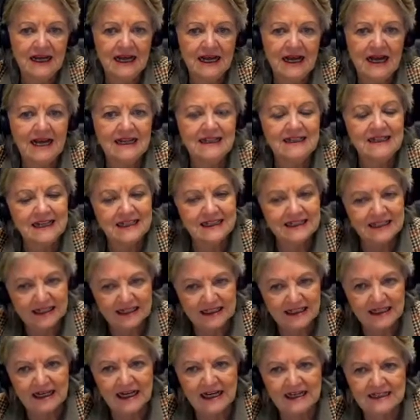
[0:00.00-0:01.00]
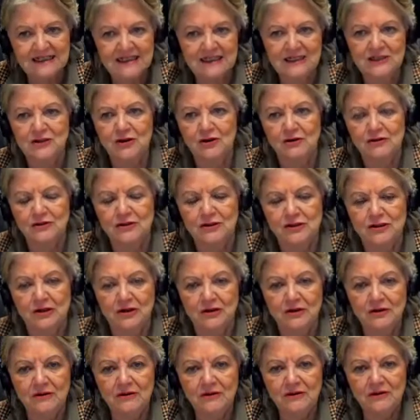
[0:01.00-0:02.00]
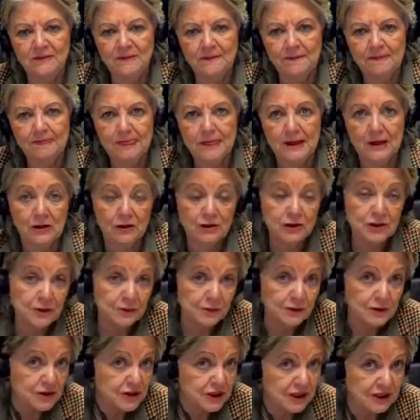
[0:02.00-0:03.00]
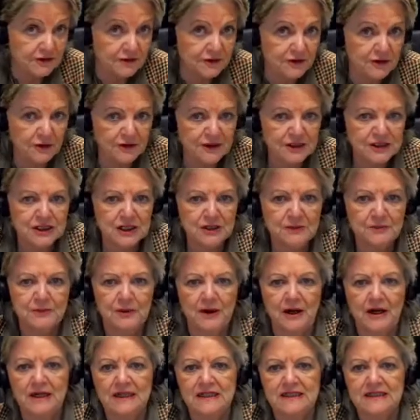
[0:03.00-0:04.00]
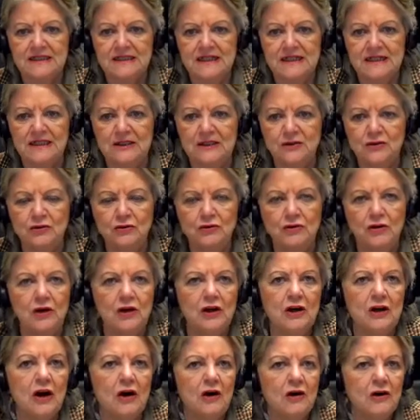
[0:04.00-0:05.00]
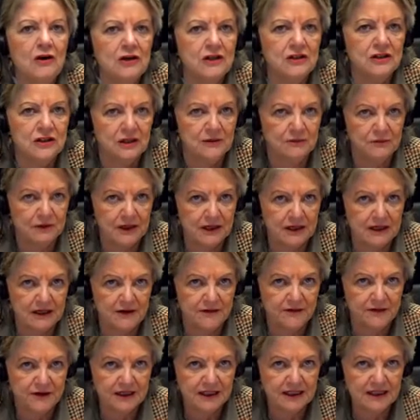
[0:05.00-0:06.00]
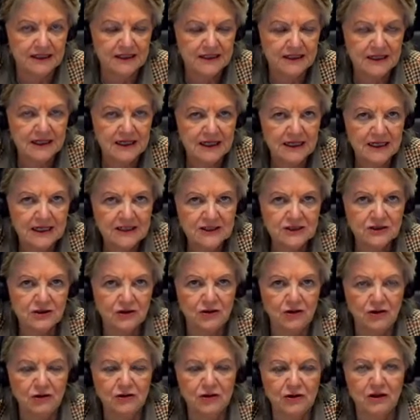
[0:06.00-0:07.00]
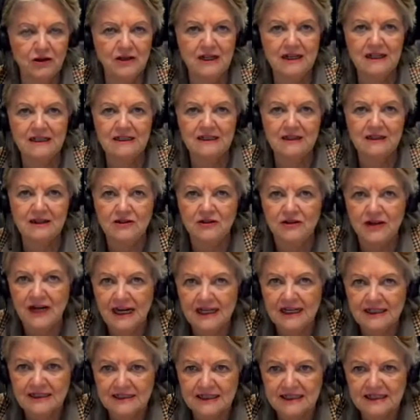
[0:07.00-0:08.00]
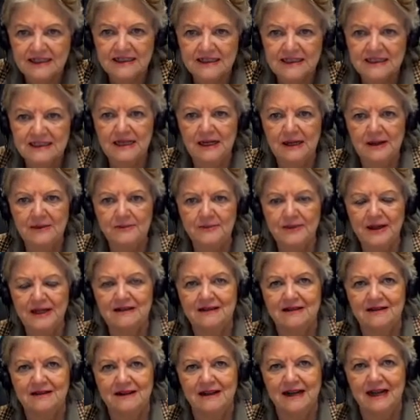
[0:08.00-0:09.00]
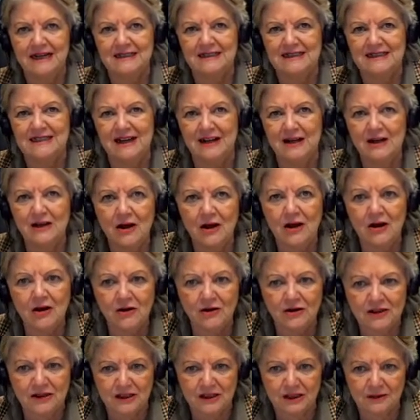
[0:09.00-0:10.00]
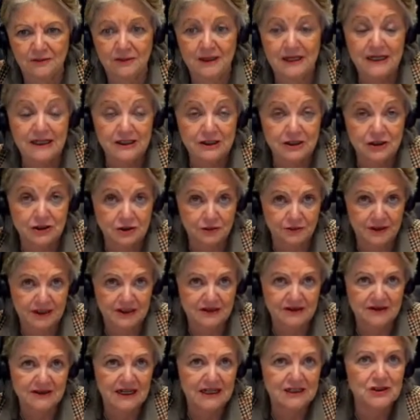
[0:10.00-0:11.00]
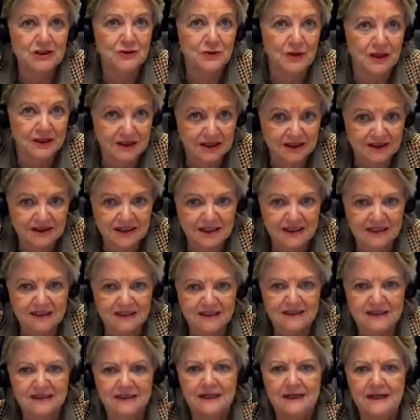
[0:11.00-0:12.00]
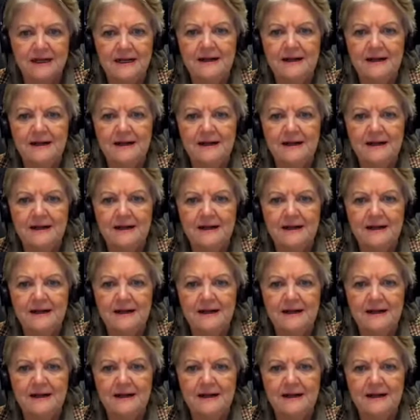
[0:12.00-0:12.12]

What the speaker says: And it analyzes also the contribution of cohesion policy to the long-term recovery. So not only in the crisis, but as a long-term instrument, that's what it is,